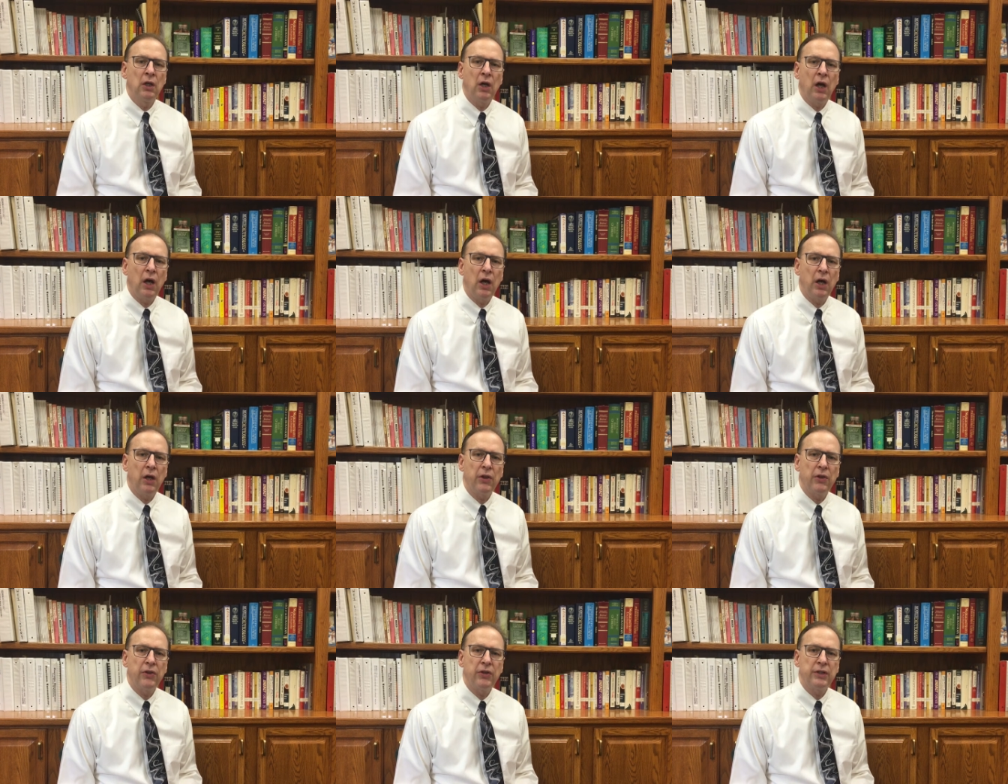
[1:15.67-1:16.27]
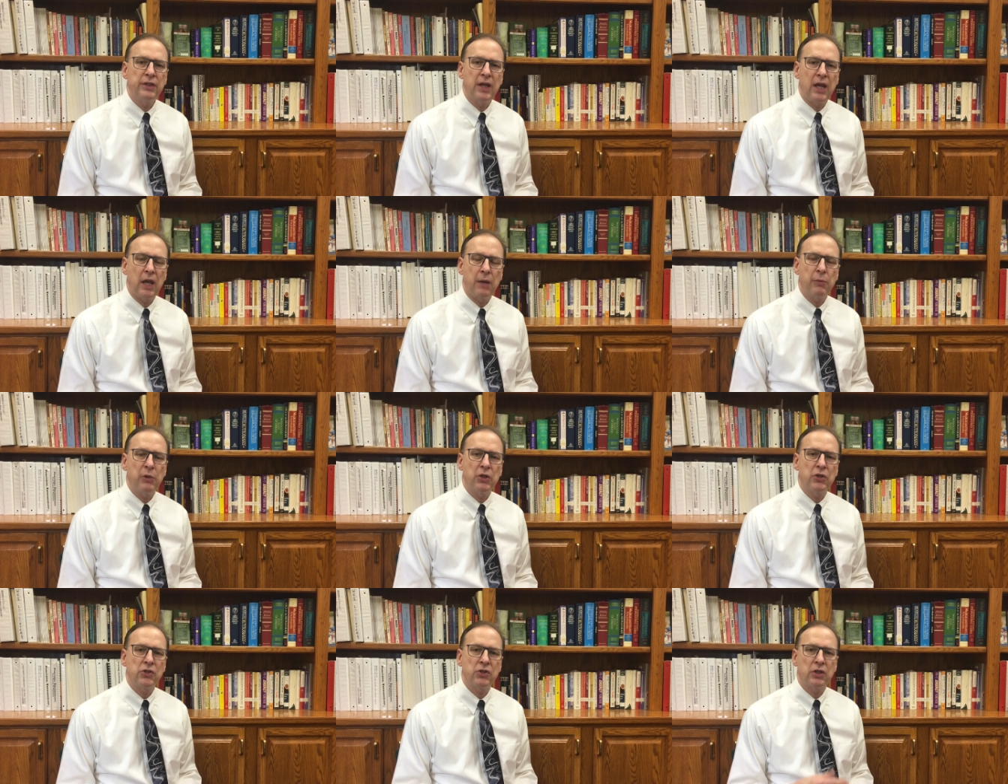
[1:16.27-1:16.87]
the
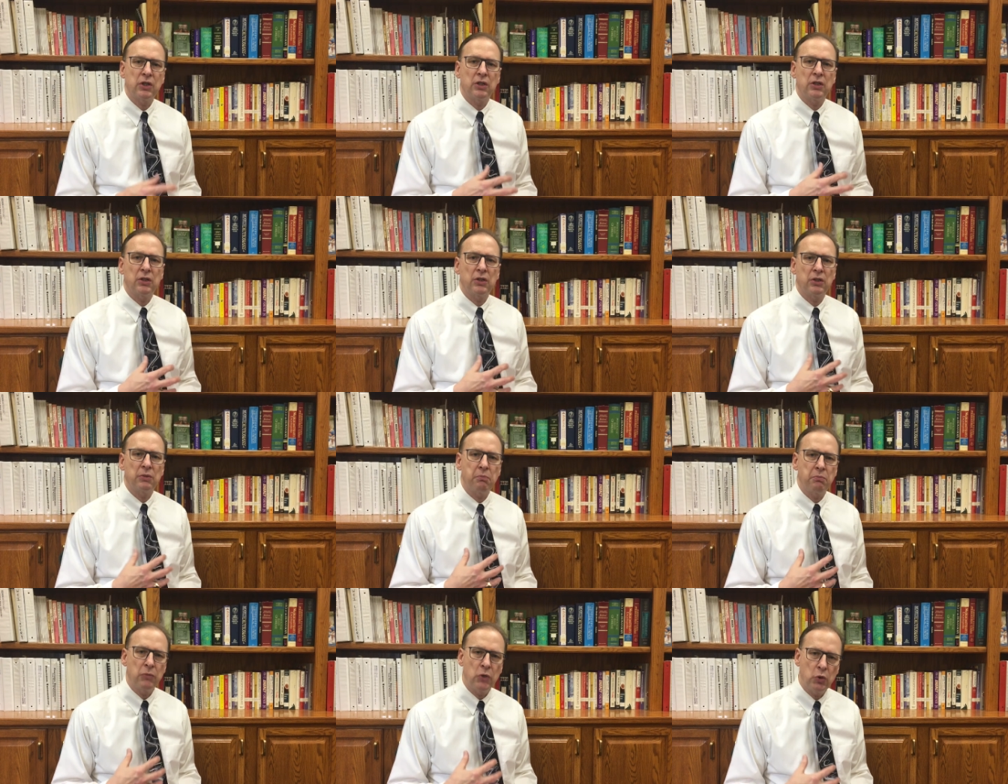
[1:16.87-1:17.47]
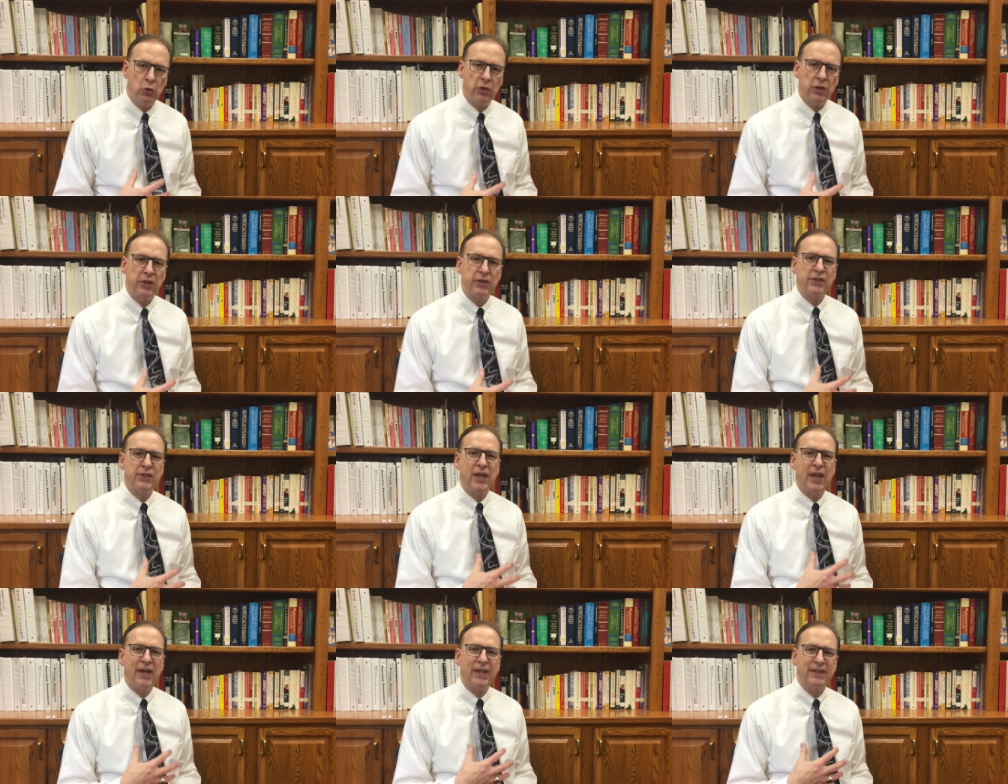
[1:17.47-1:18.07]
damaged
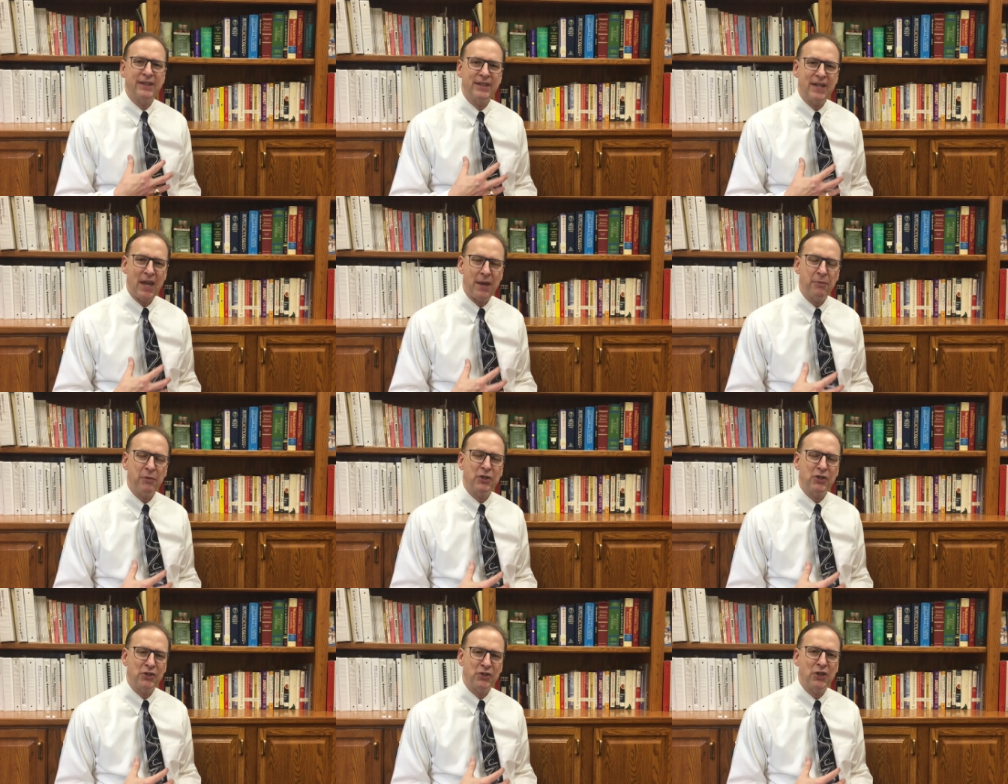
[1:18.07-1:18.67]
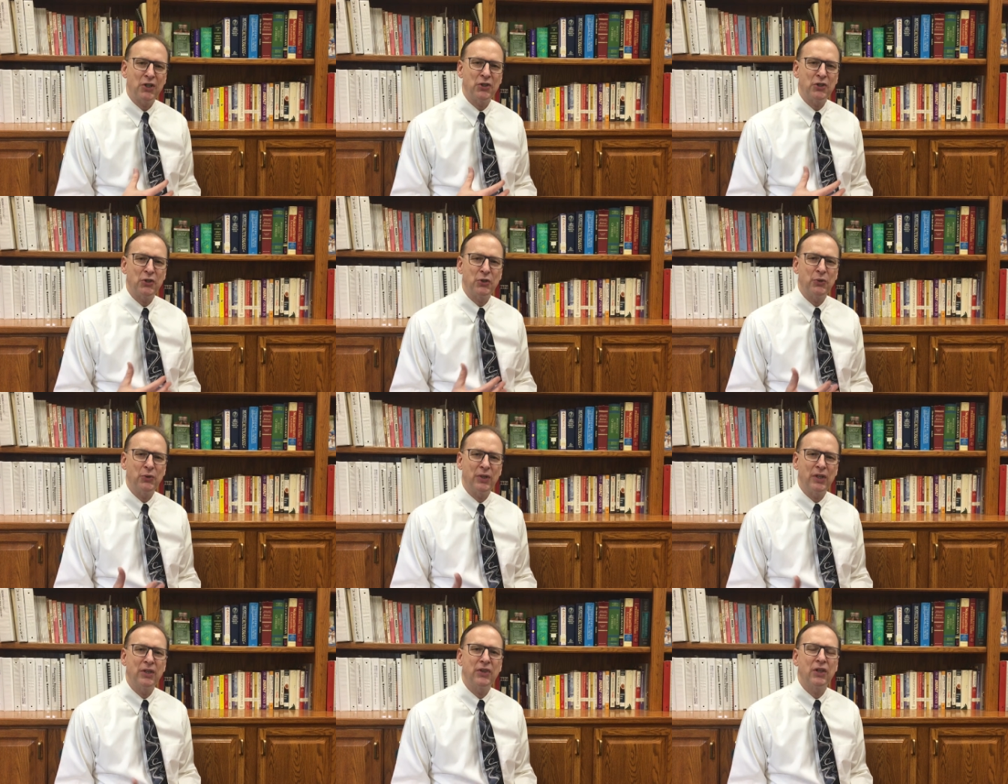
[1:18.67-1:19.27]
mucus and damaged
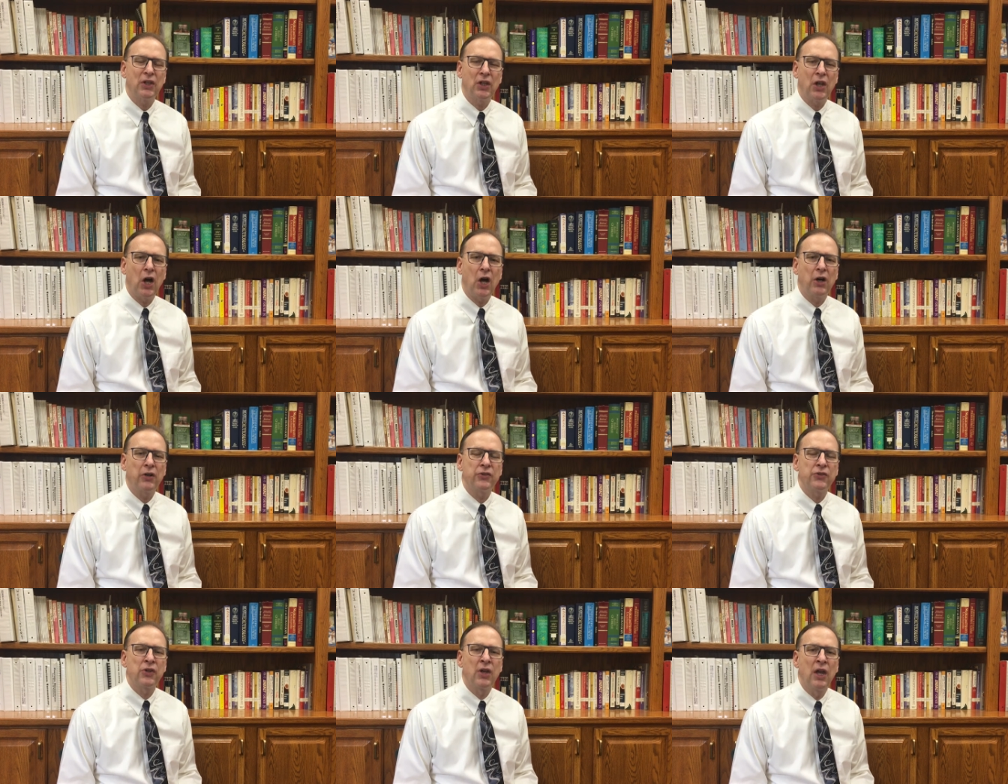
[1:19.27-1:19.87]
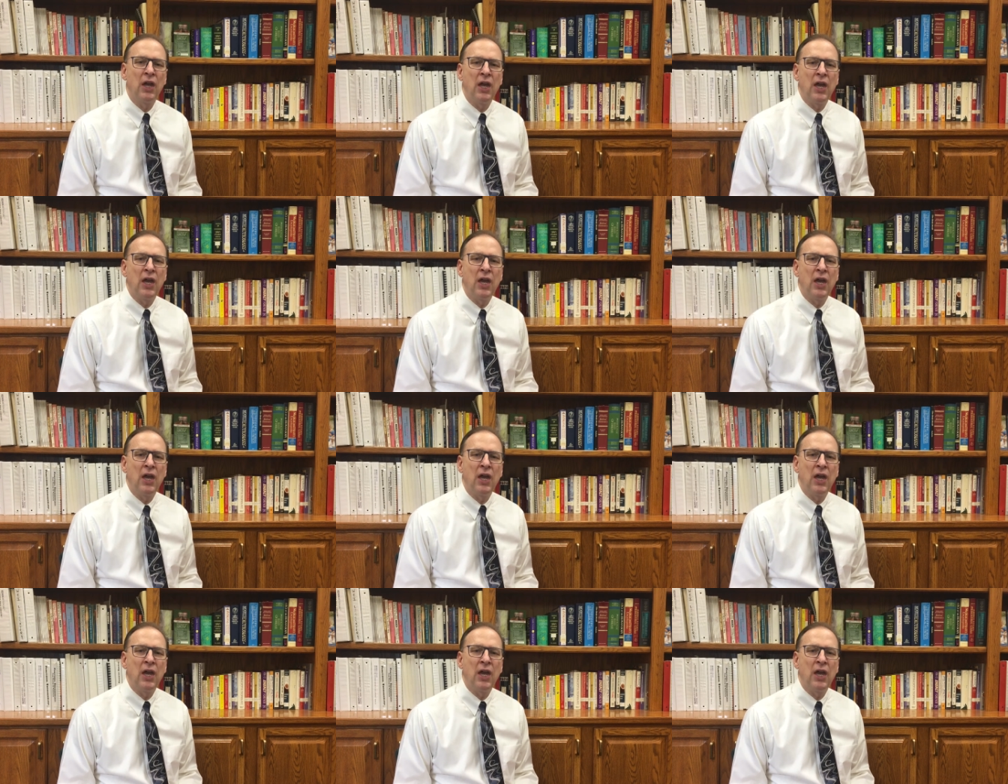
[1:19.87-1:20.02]
tissue in the lungs.